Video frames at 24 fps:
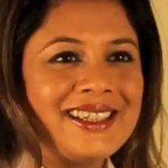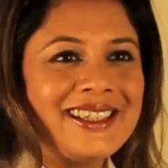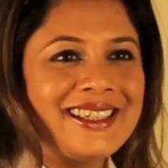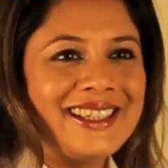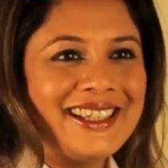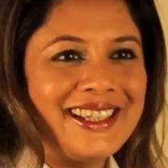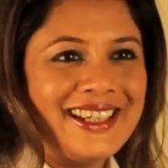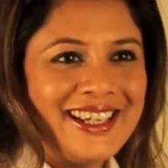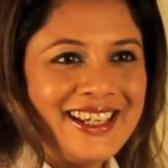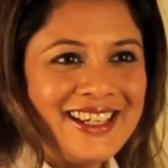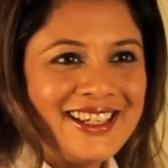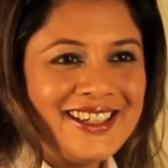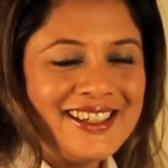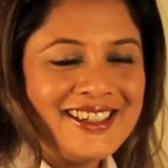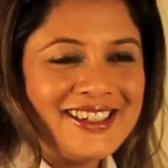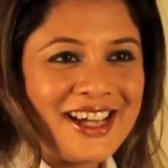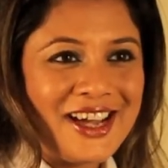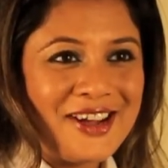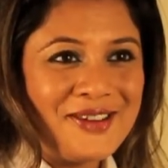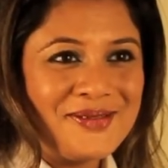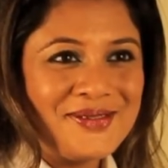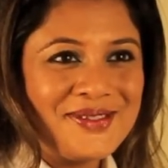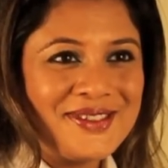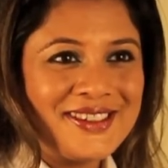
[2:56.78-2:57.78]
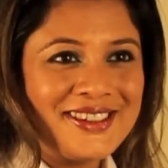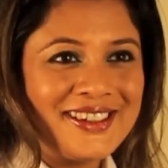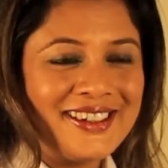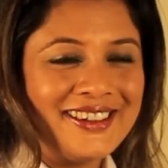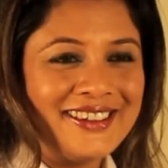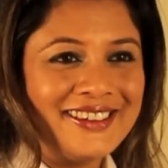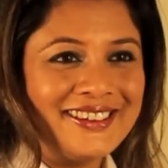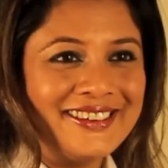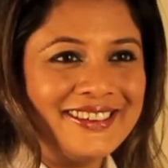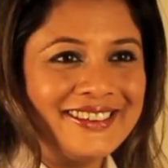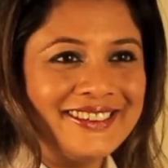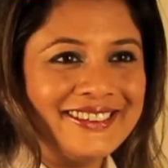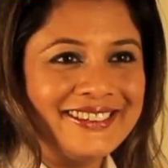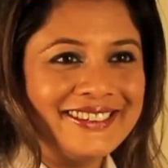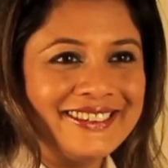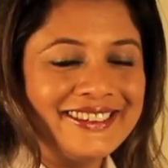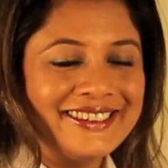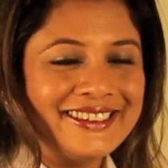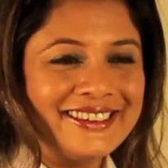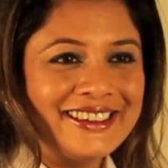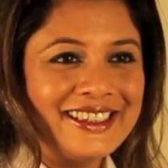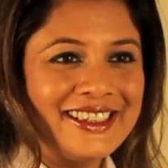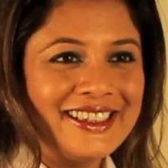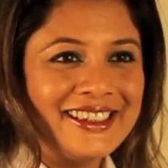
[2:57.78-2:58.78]
Canadian diamonds are
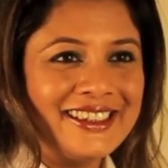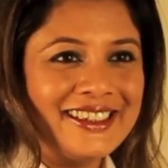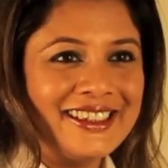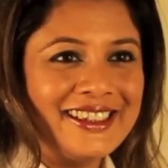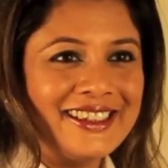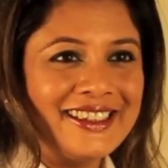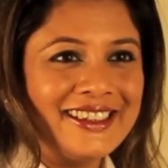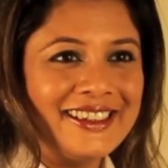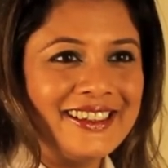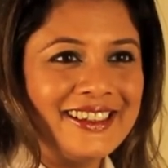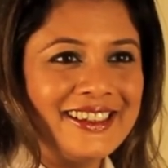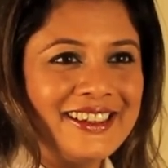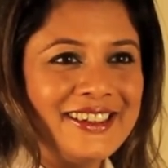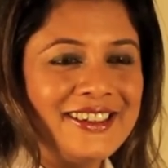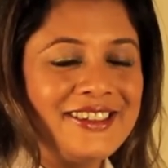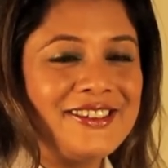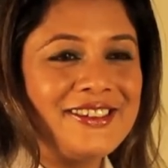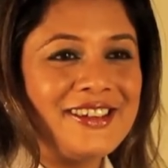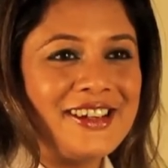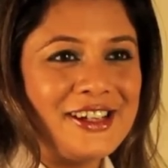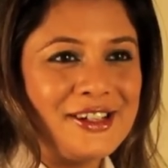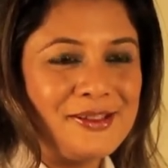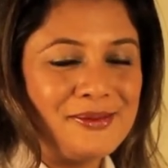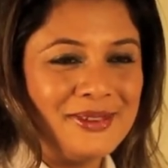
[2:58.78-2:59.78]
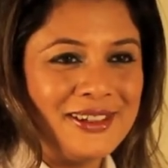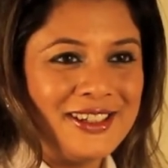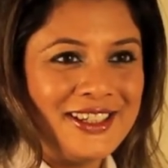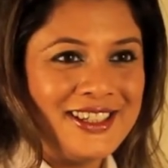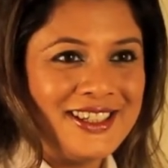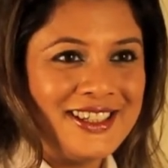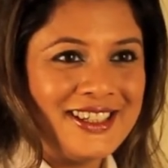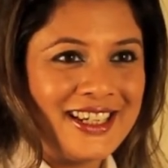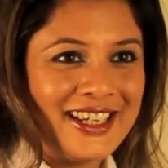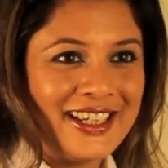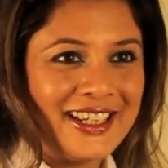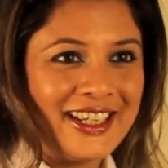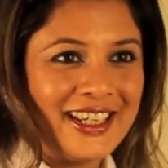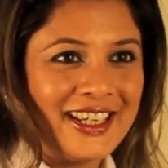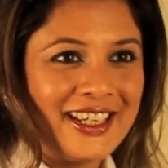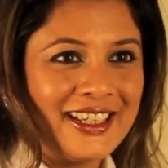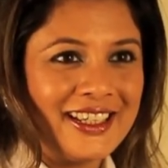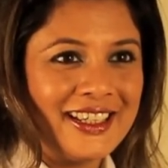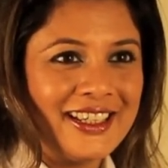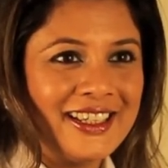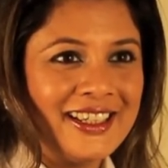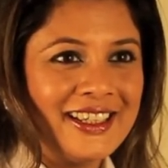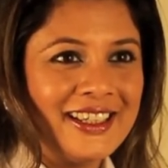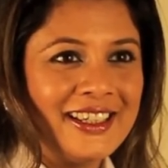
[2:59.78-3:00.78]
incredibly stunning,
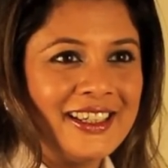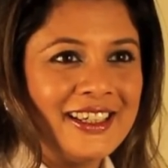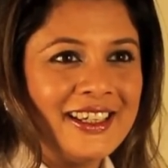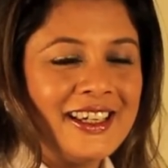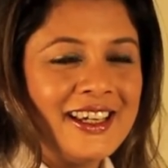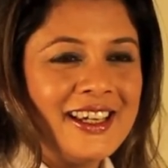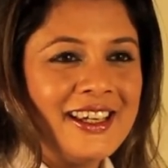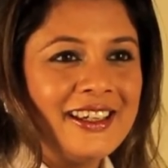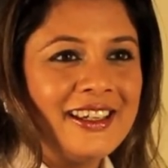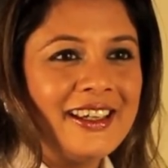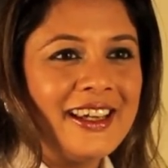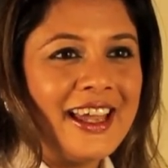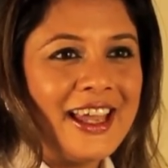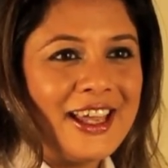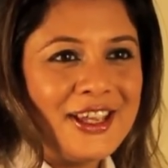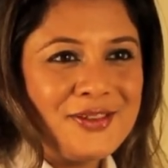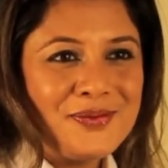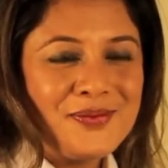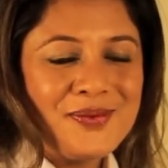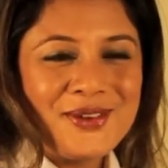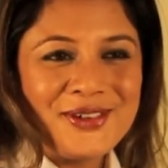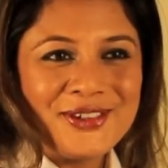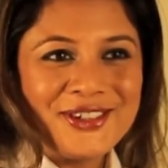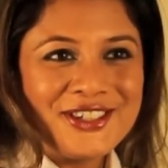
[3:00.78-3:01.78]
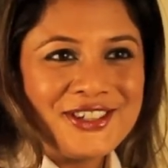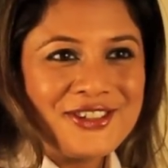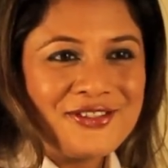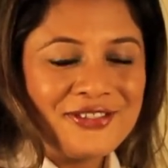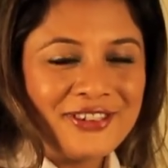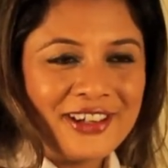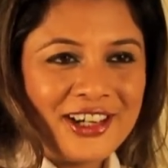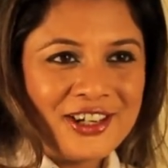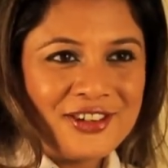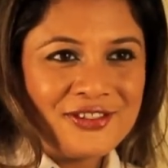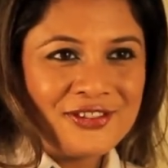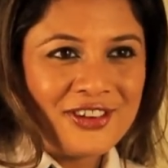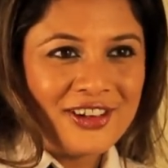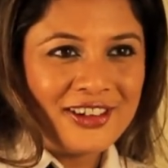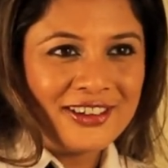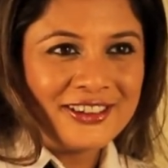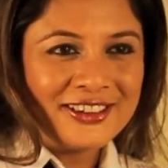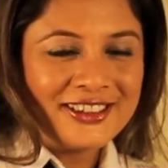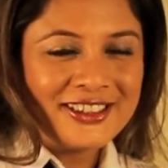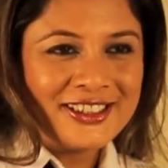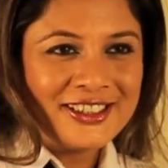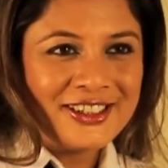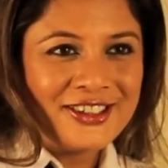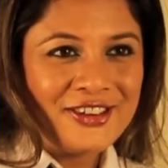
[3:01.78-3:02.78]
as pure as fresh
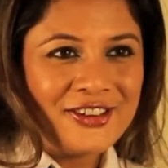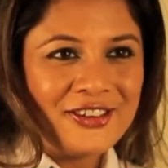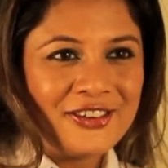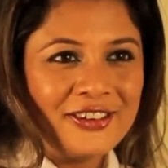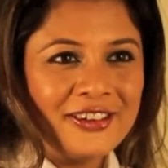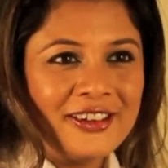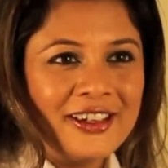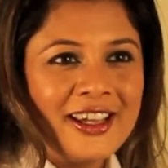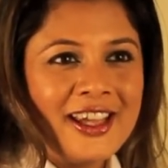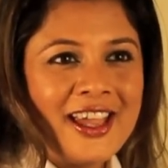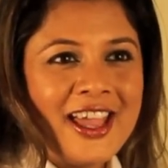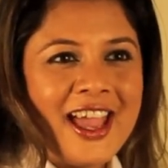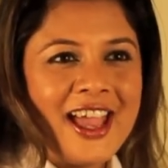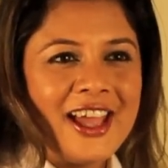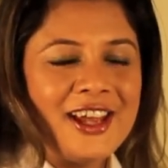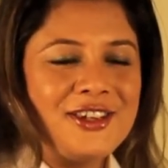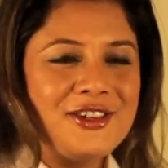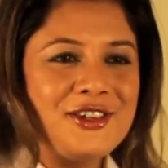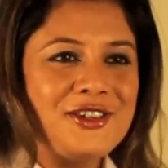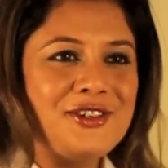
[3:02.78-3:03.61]
fallen snow, and